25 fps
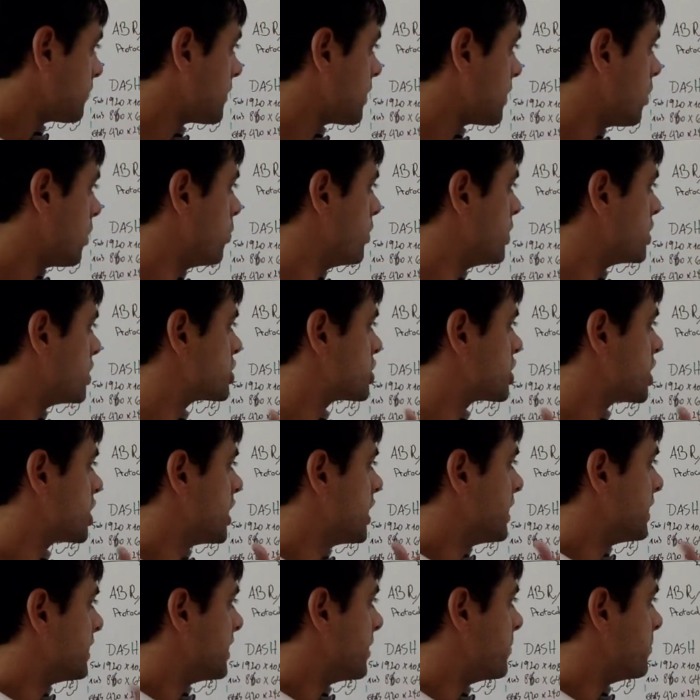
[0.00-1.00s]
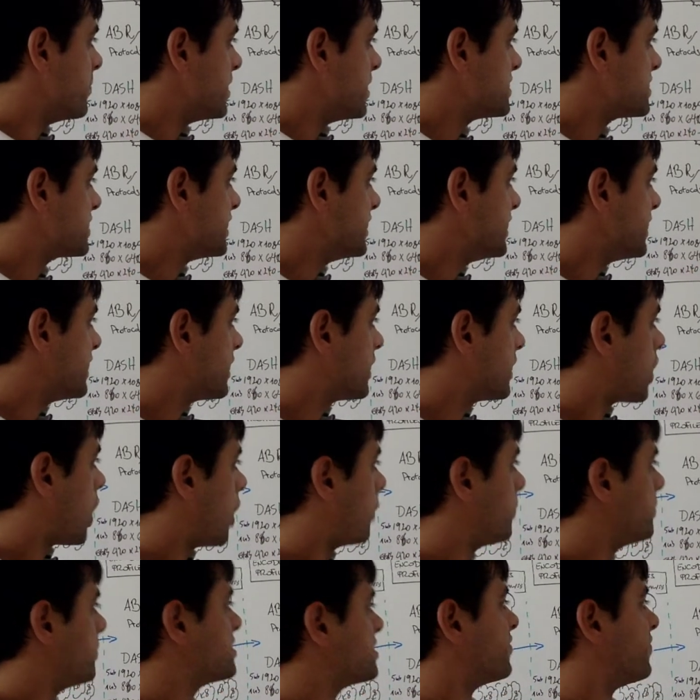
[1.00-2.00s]
which then basically
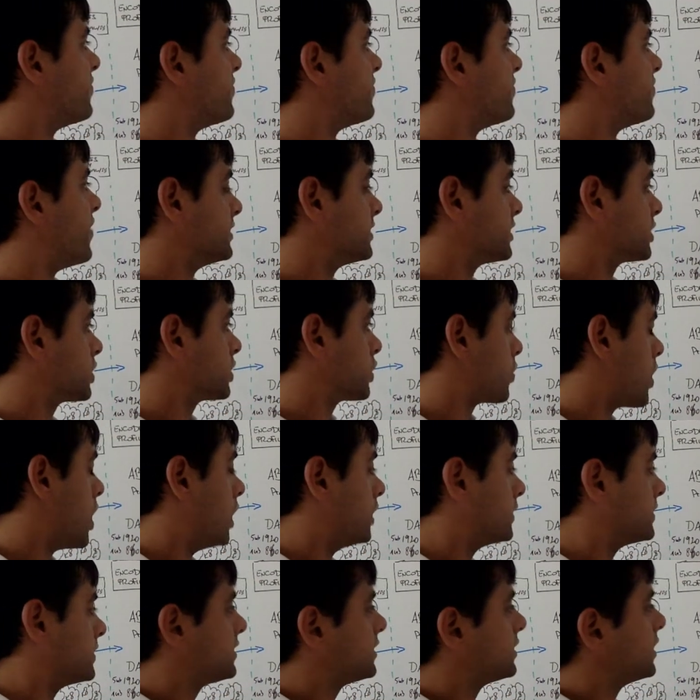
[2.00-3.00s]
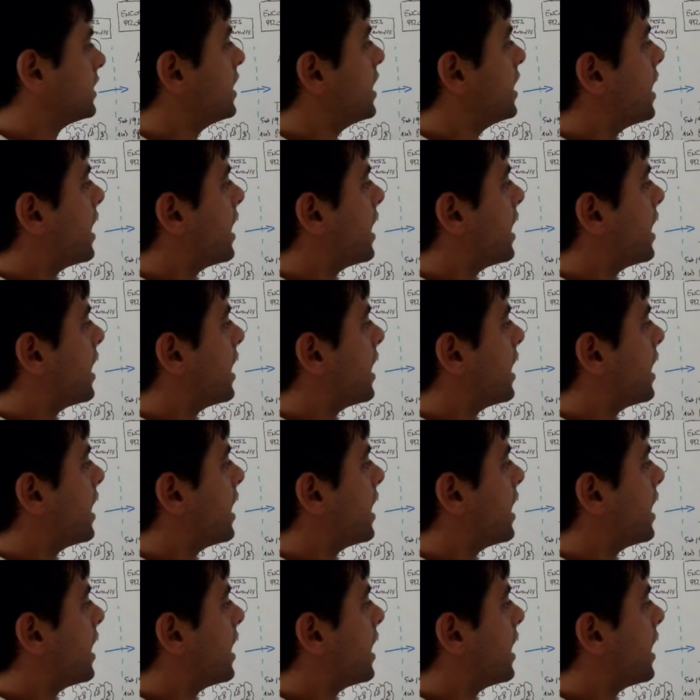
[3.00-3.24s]
copies the files across